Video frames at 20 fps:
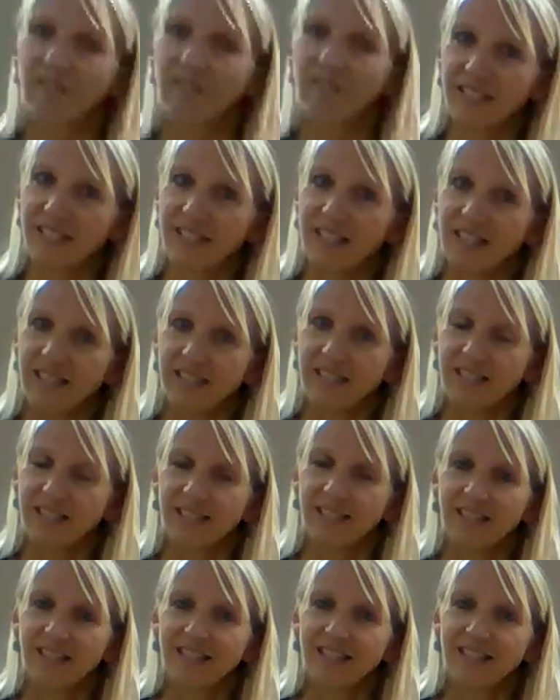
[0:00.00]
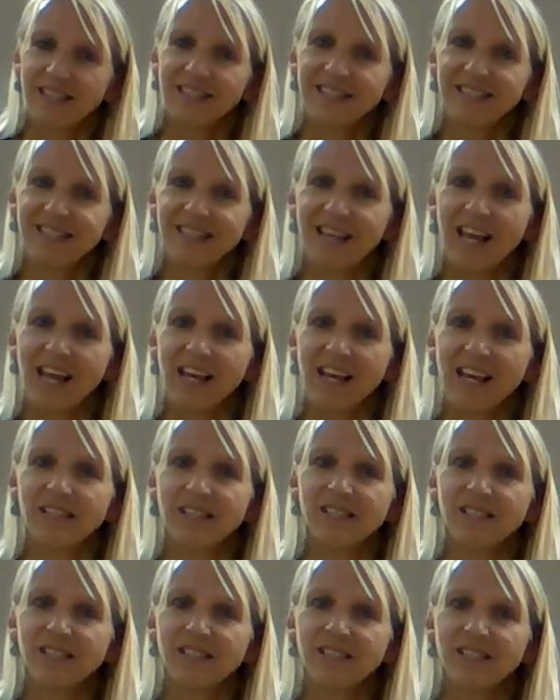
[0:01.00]
that's same
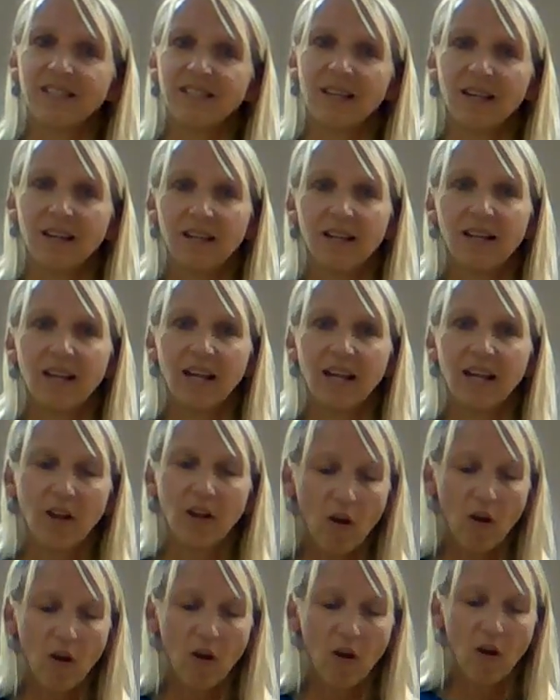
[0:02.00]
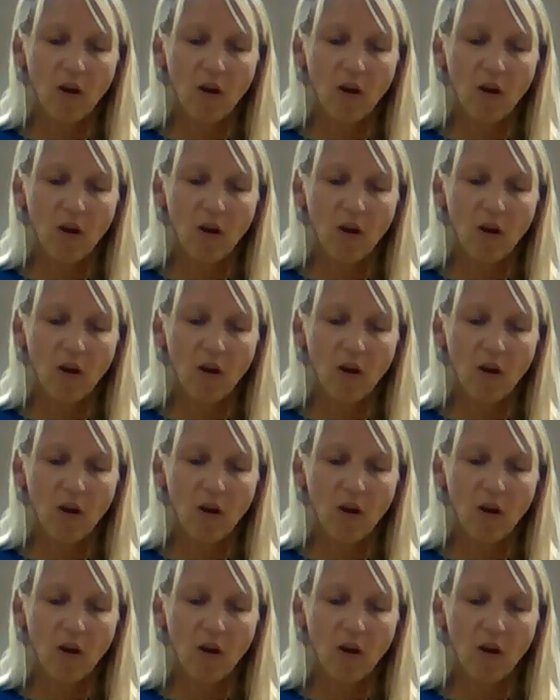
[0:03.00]
z in cars.